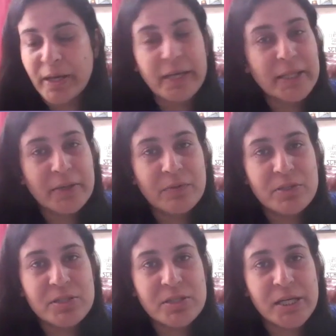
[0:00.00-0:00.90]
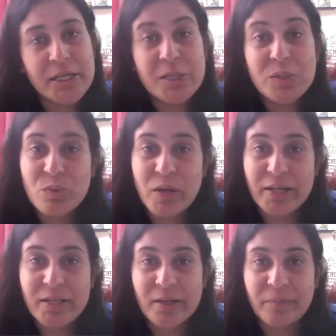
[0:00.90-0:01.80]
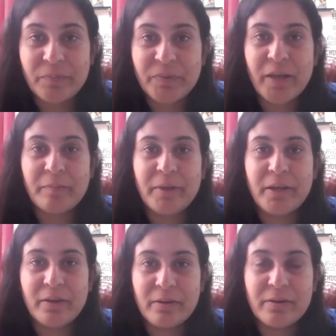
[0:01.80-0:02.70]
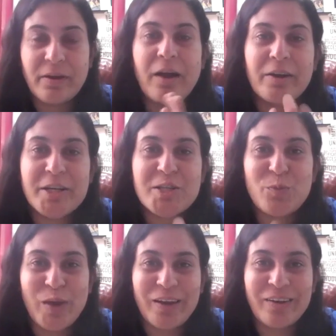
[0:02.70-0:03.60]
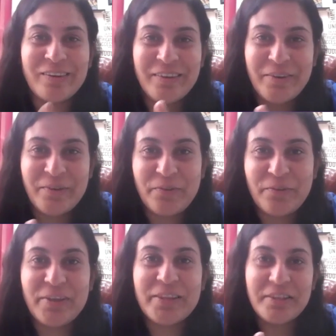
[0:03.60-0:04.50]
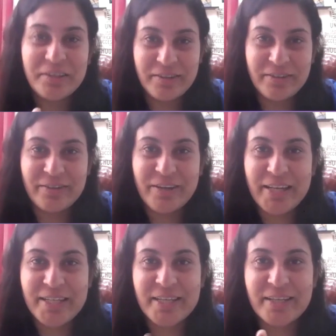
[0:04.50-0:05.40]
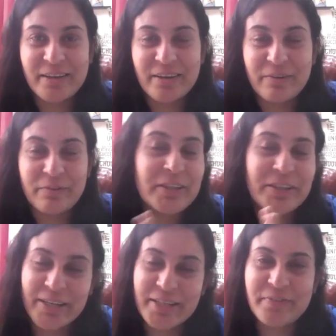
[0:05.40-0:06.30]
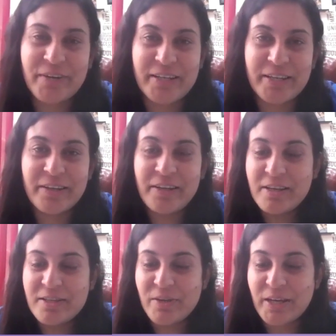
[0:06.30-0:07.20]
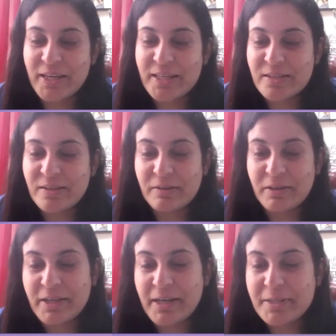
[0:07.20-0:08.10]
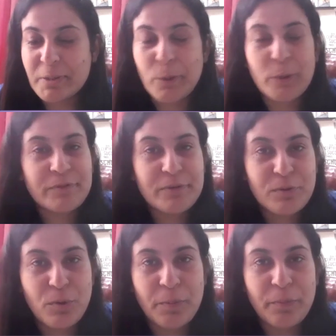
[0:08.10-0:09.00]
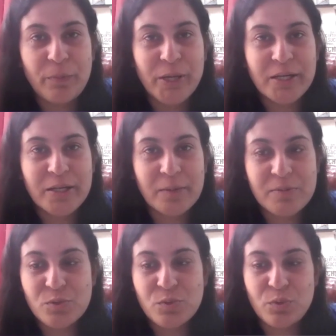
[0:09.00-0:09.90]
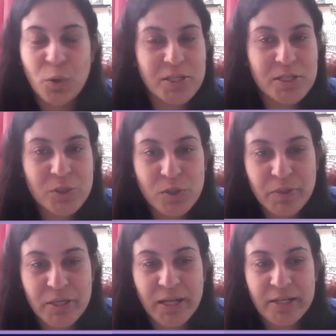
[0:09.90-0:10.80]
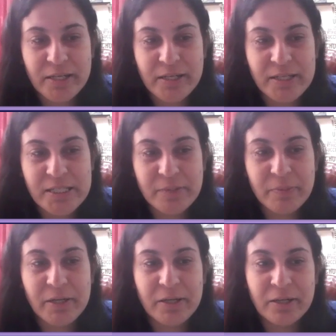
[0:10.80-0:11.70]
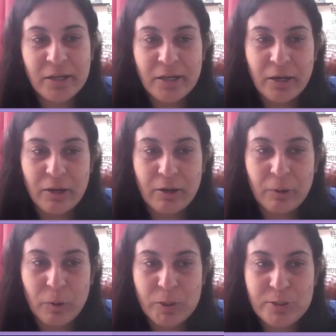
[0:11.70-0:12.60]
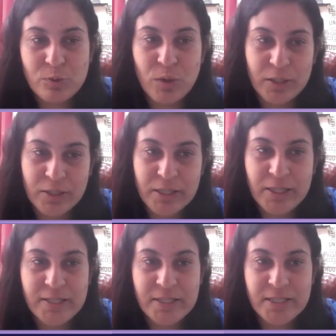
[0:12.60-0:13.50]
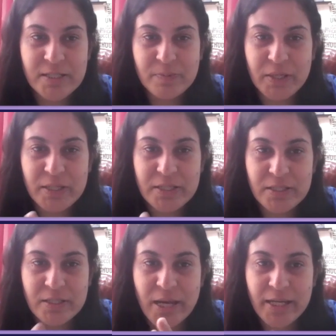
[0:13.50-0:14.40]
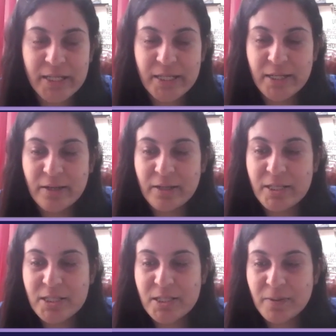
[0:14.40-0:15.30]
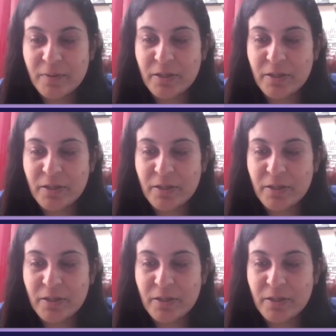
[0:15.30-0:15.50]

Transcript: Anything which is related to writing can be garnished well with writing, with creative writing. So I guess it has a lot of scope when it comes to not just hospitality industry, but also other industries, because the writing is